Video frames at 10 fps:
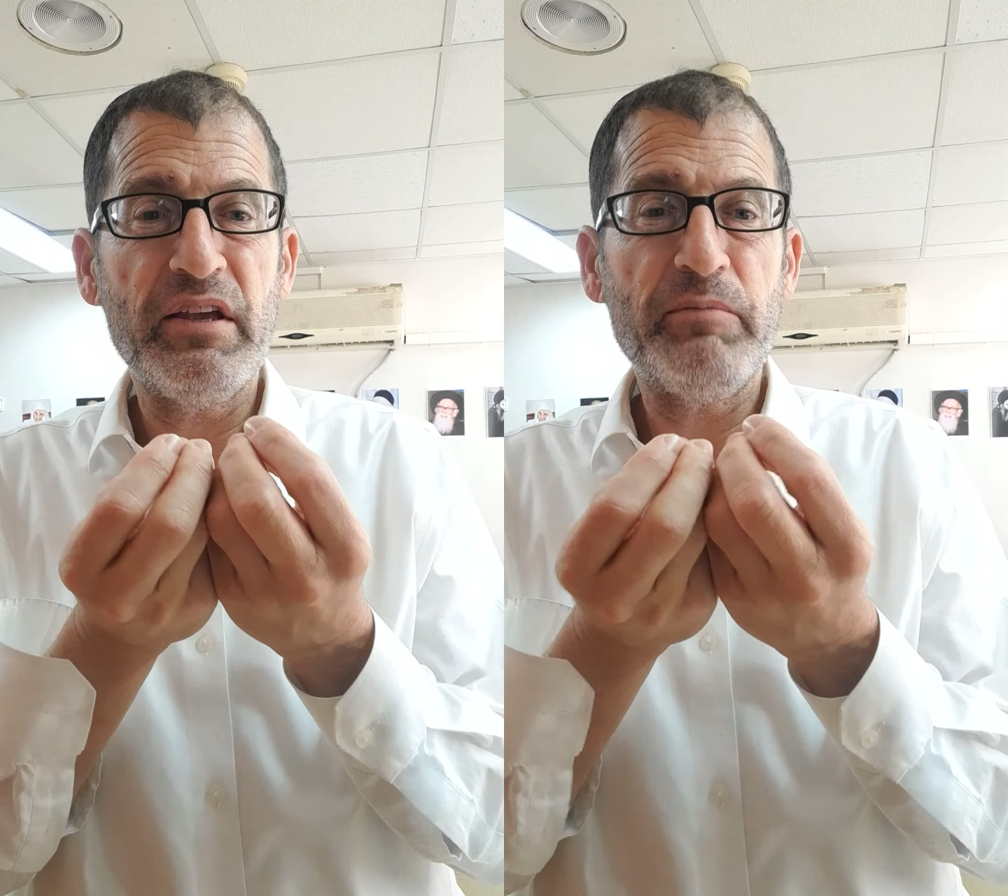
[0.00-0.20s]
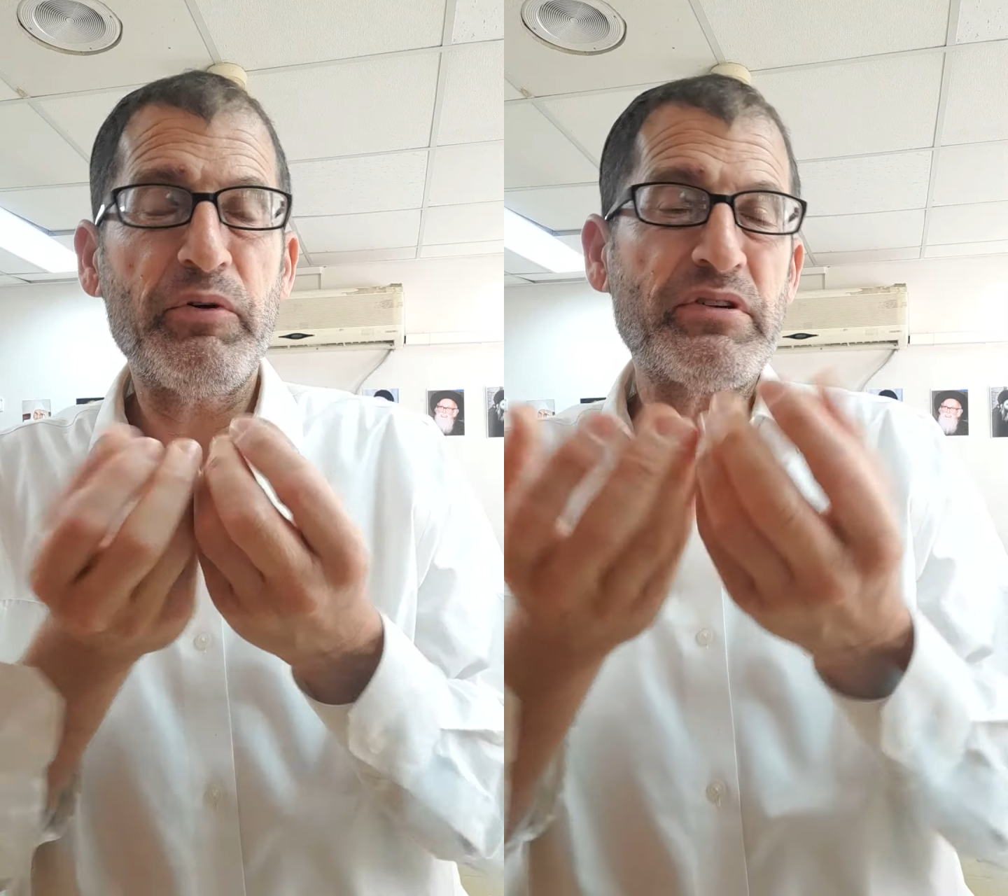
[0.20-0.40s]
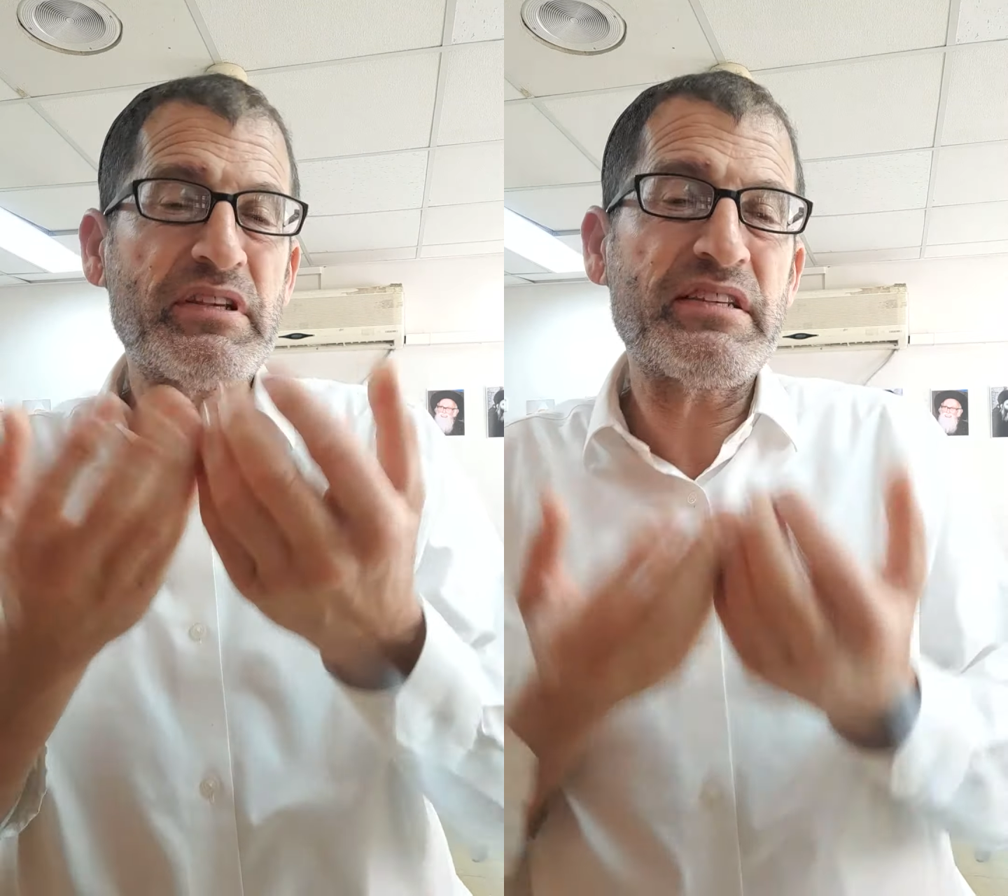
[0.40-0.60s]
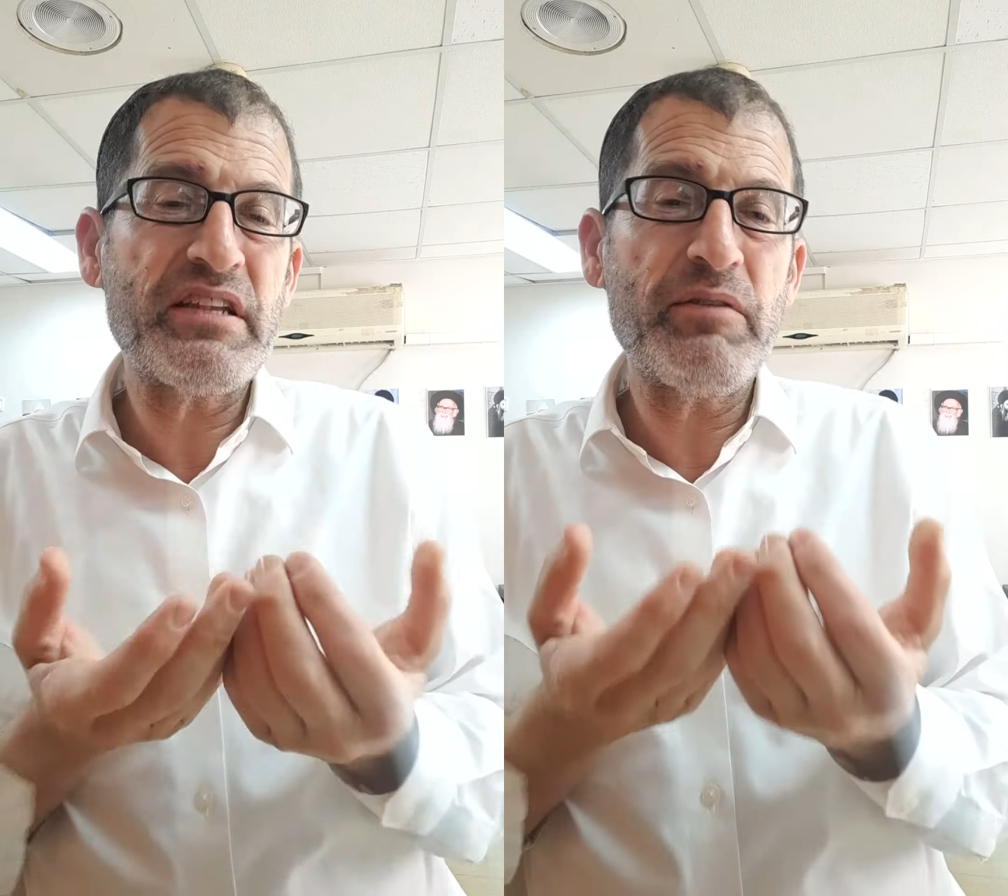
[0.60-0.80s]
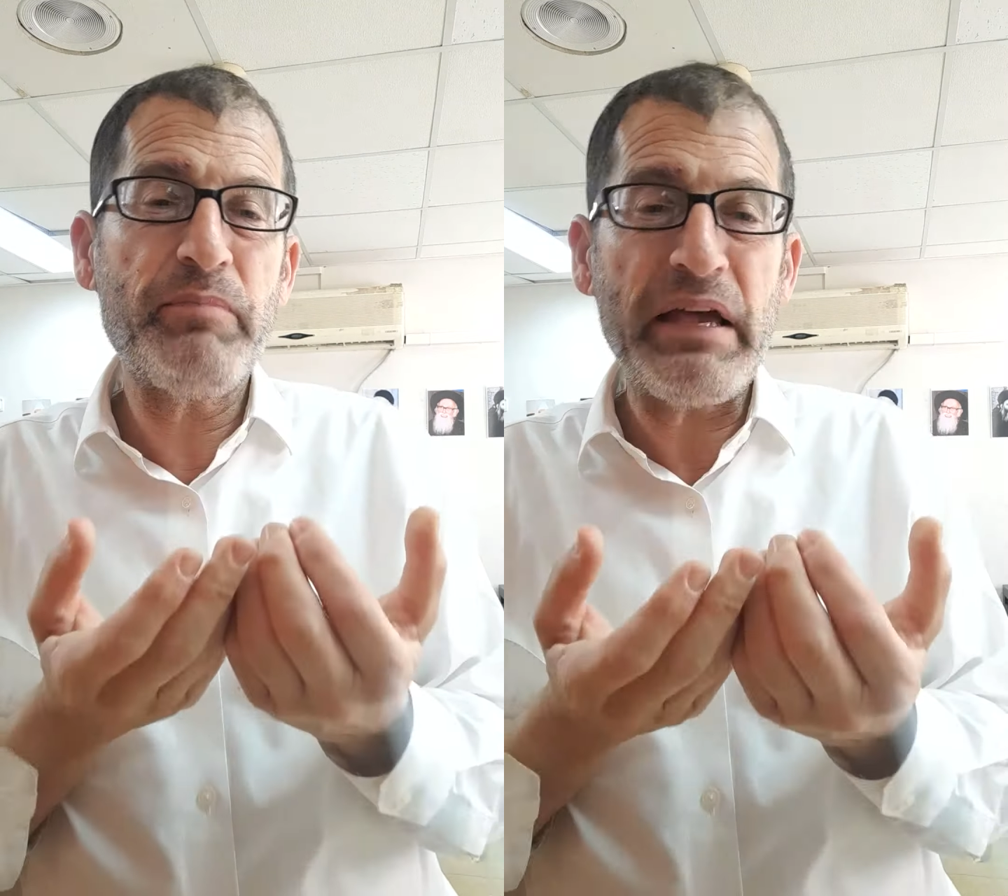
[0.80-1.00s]
Because less
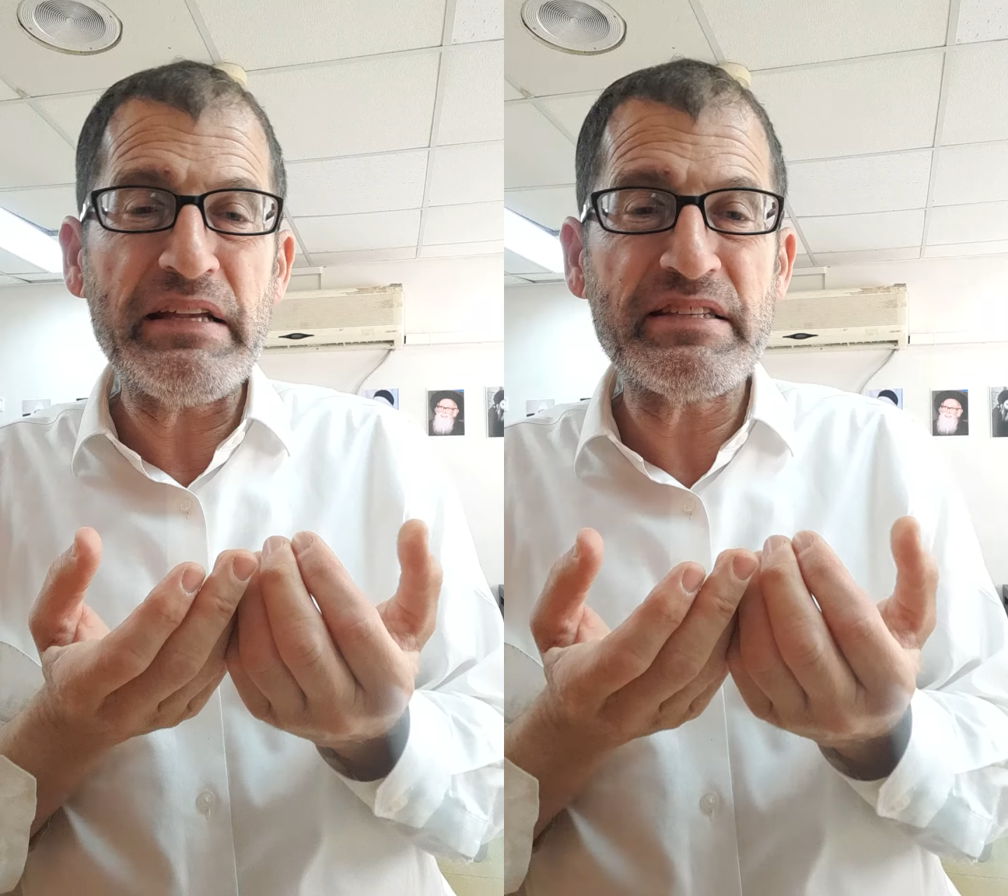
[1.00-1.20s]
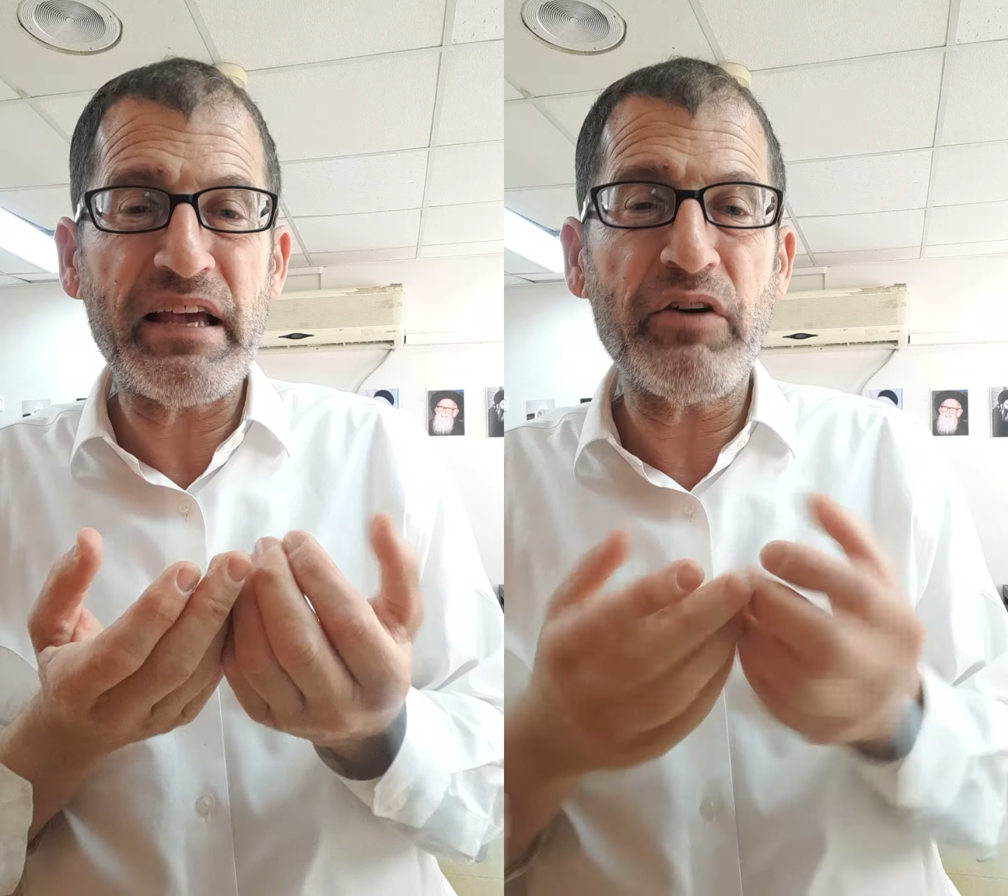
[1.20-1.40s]
than a Beitza,